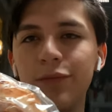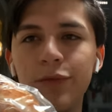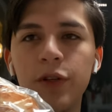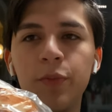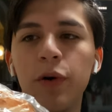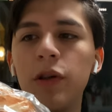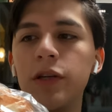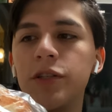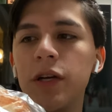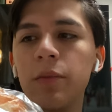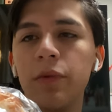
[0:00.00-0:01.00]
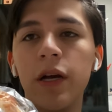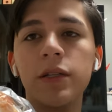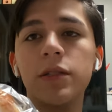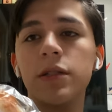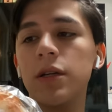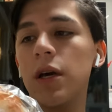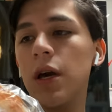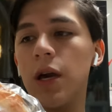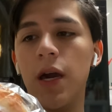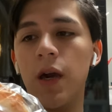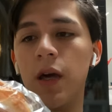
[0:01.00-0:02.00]
Chipotle chicken breast,
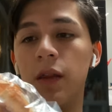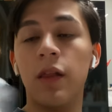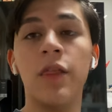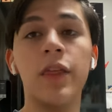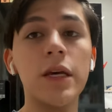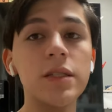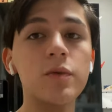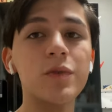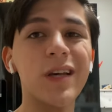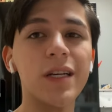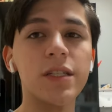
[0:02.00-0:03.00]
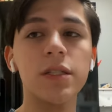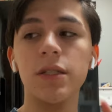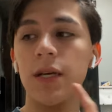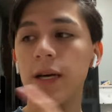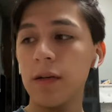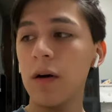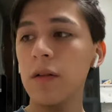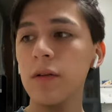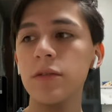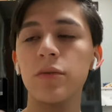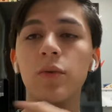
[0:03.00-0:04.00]
and this was actually
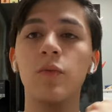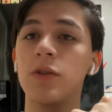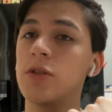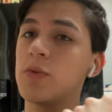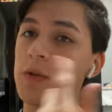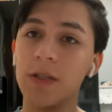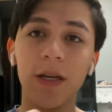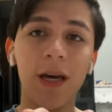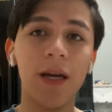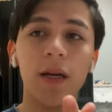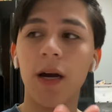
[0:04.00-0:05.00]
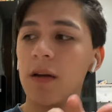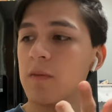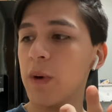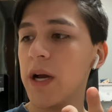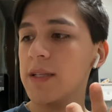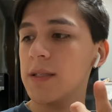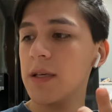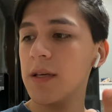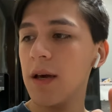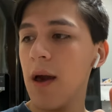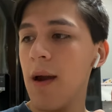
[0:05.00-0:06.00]
$10, which once again kind of
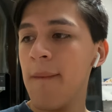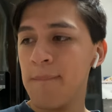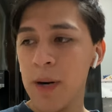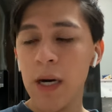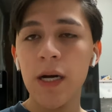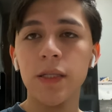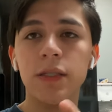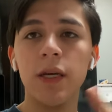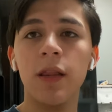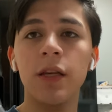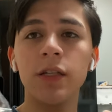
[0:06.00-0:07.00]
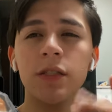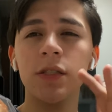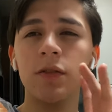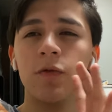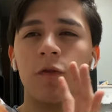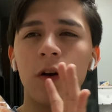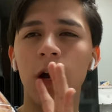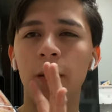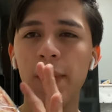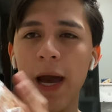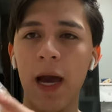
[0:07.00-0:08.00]
pricey, but this is for
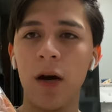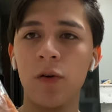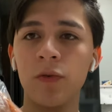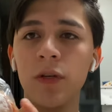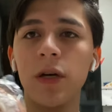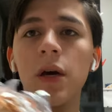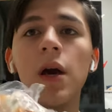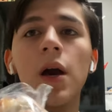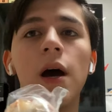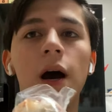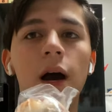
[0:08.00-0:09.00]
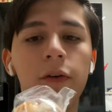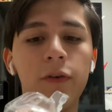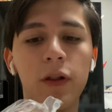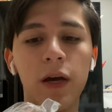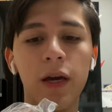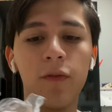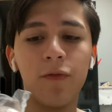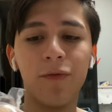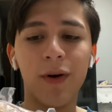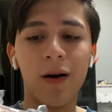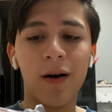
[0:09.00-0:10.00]
a pound. I feel like if
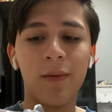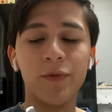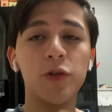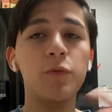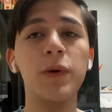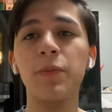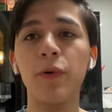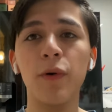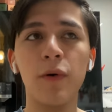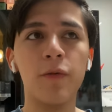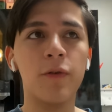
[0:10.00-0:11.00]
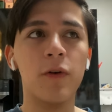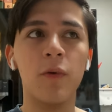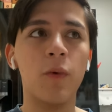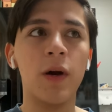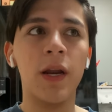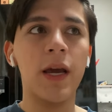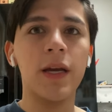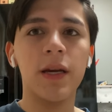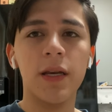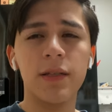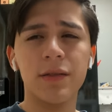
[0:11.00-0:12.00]
two people for one night
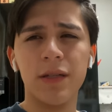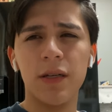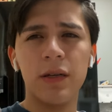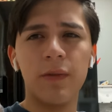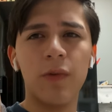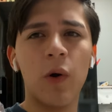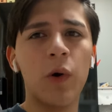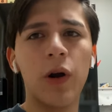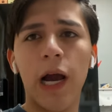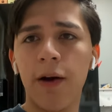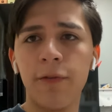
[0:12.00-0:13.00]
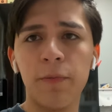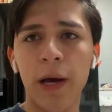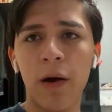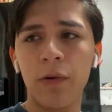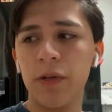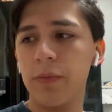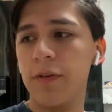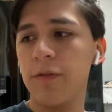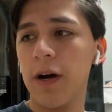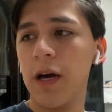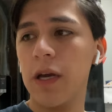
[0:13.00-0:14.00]
could easily order half a pound and be
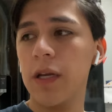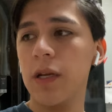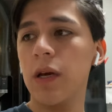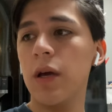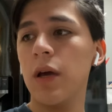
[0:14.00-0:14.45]
fine,